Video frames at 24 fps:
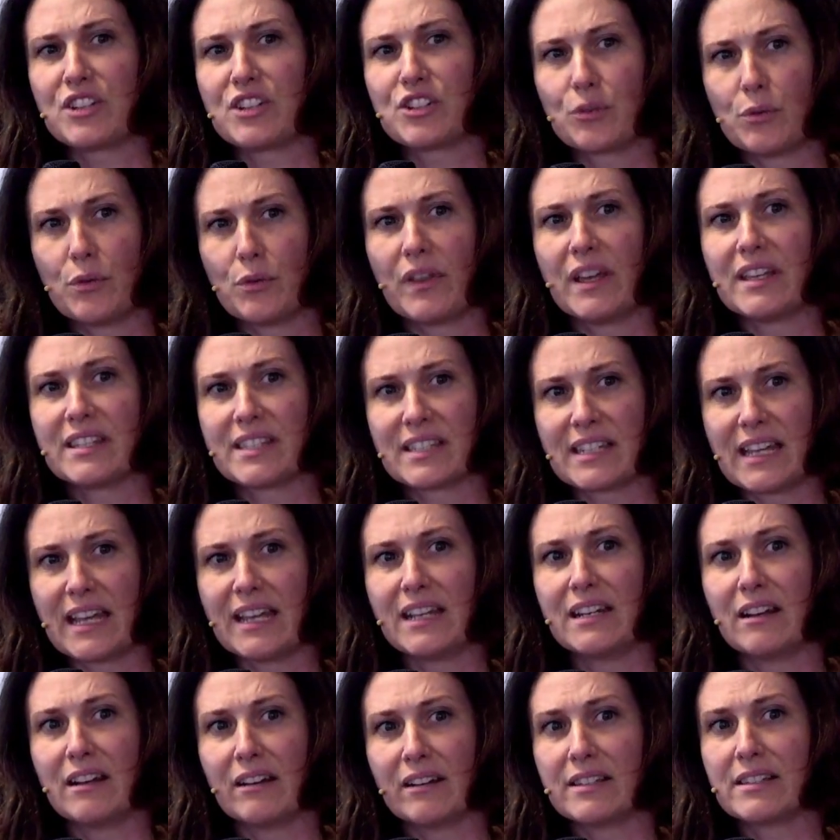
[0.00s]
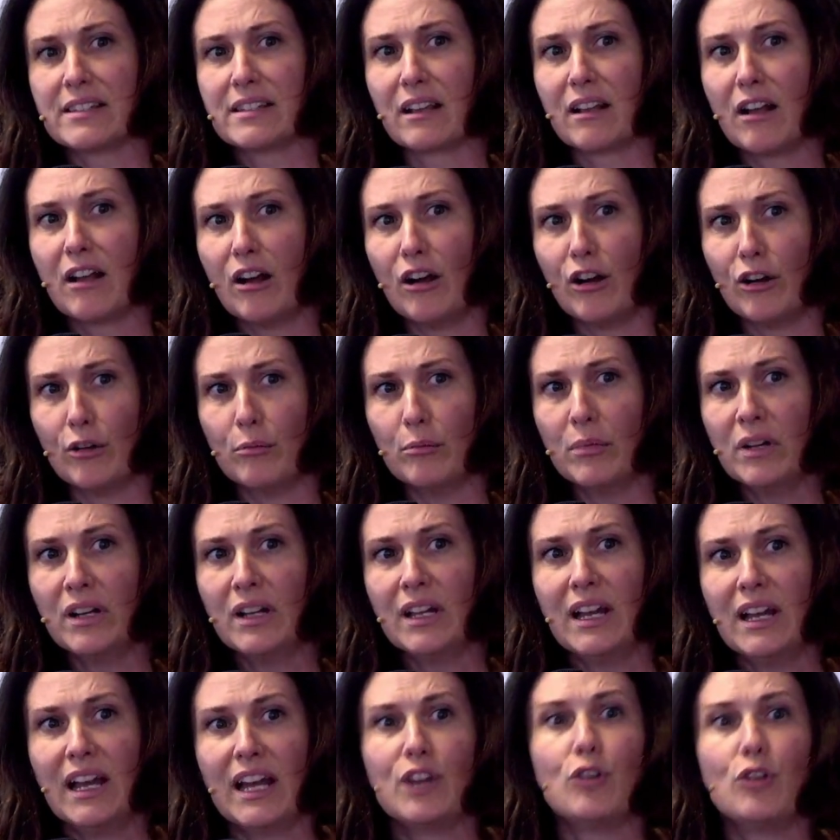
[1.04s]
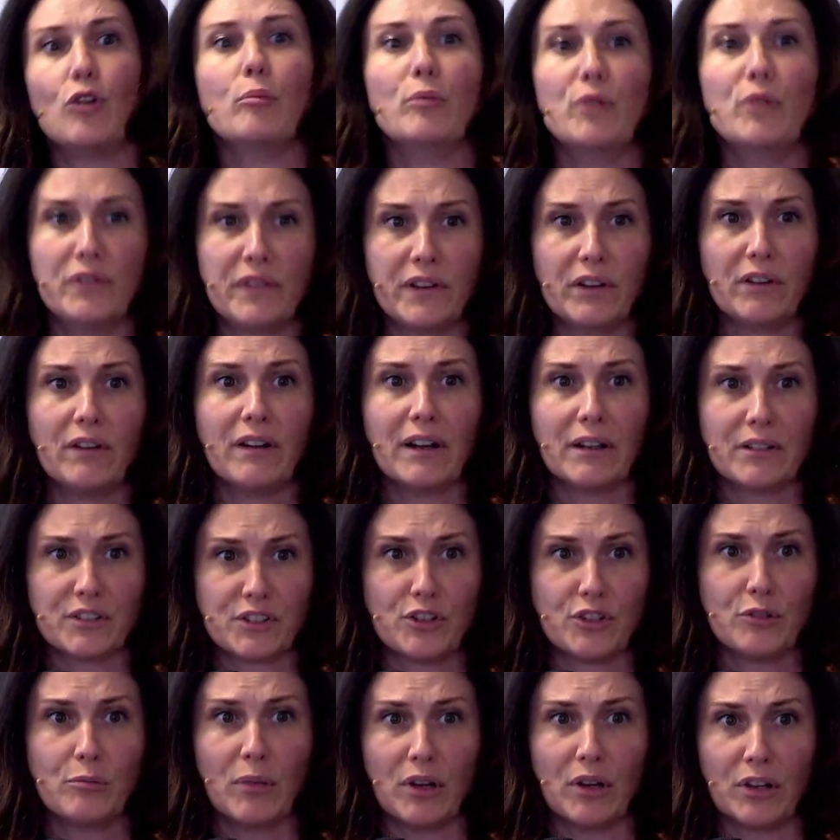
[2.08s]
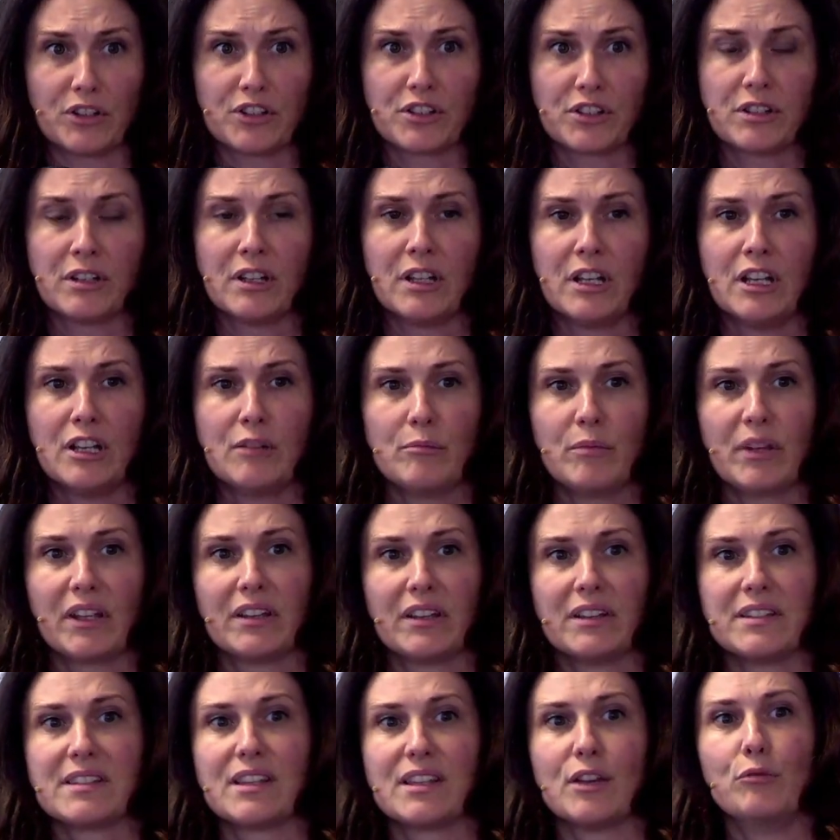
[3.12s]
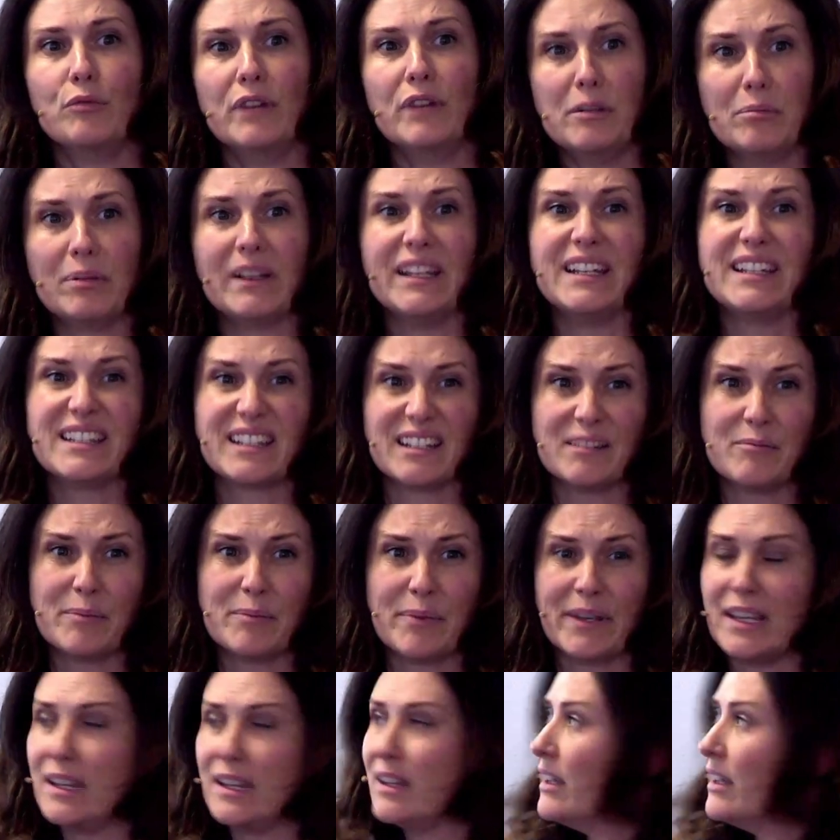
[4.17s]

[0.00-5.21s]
sure they're staying nice and calm and not moving around too much because a rebleed can be